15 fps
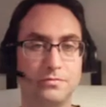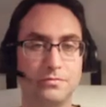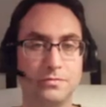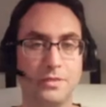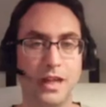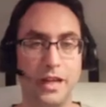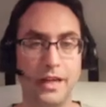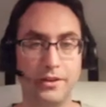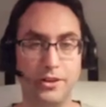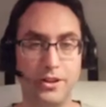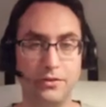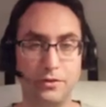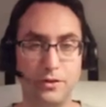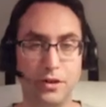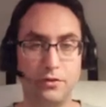Hey, good
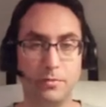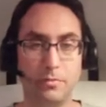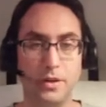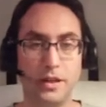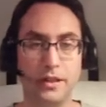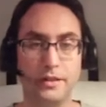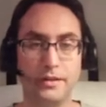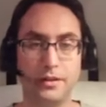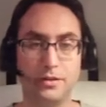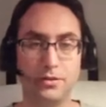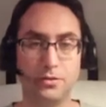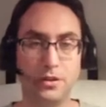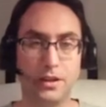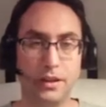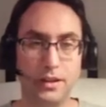evening, everybody.
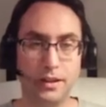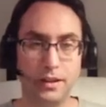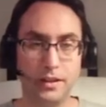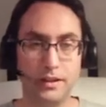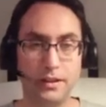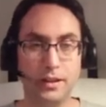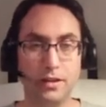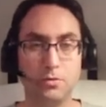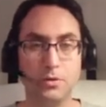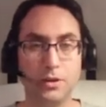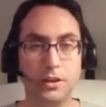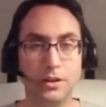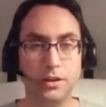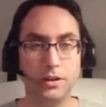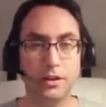So now we're
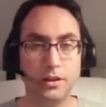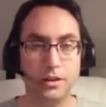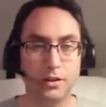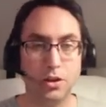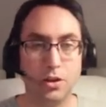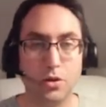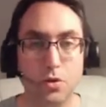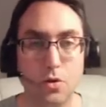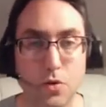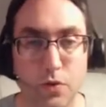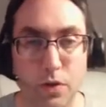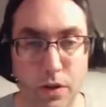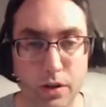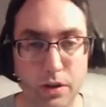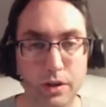gonna go
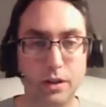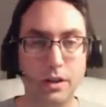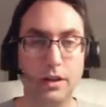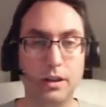over